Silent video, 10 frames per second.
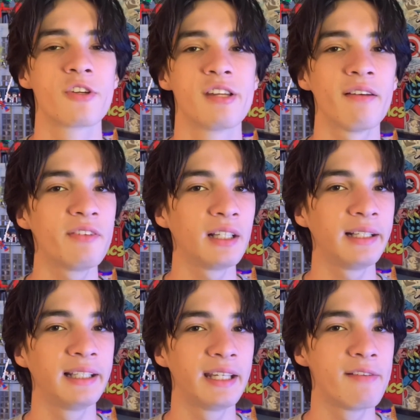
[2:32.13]
definitely
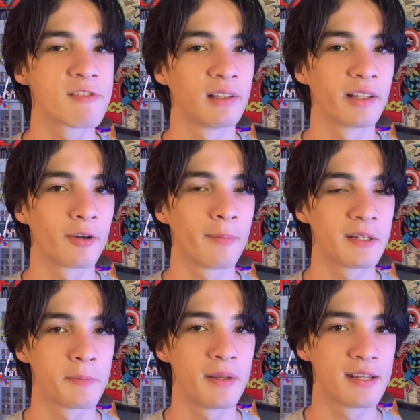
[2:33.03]
leaves a little bit
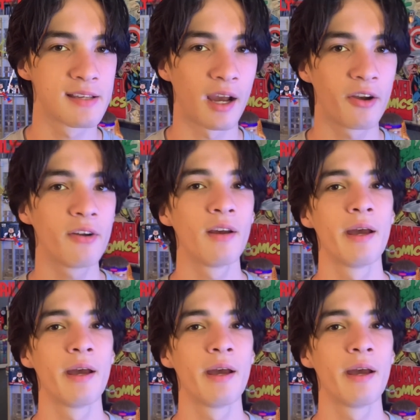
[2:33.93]
to be desired,